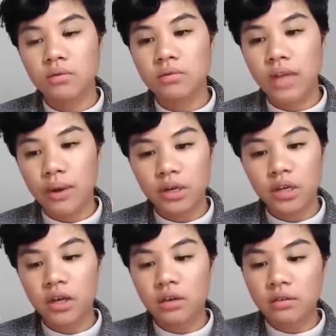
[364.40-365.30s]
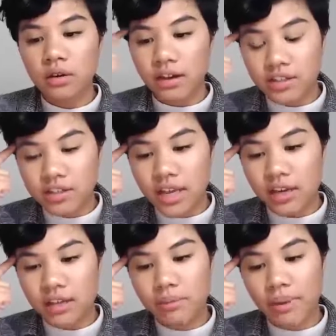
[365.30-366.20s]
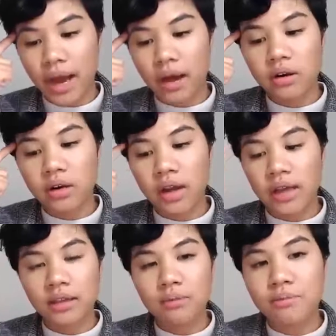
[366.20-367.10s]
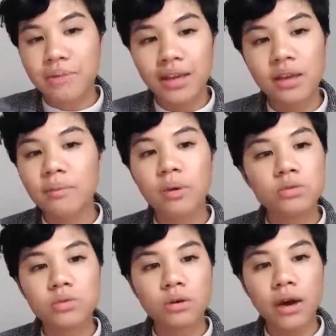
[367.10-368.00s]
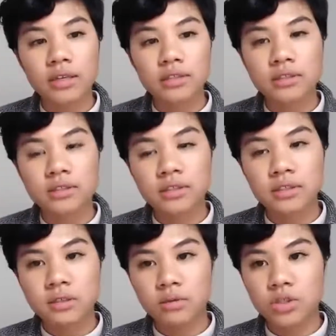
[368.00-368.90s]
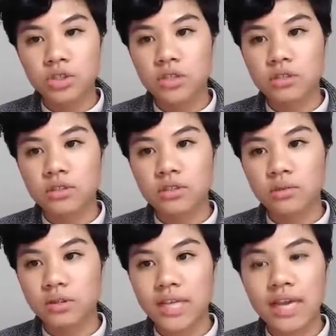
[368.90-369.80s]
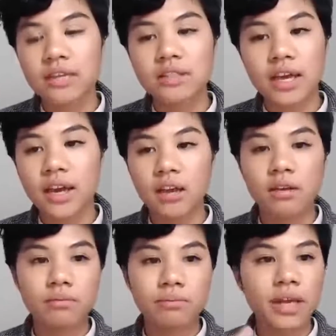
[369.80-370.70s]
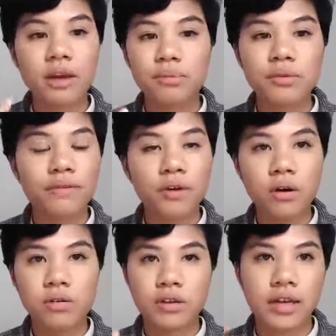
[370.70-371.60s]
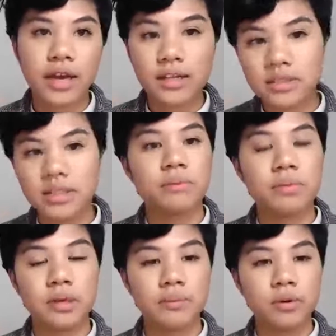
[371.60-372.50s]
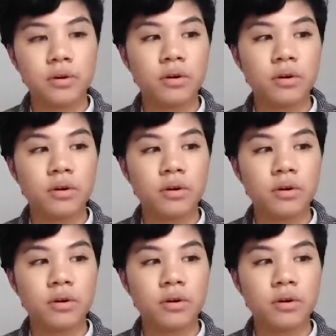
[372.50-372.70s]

networking, understanding the power, and then making bold requests, which is day to day picking up the phone and asking people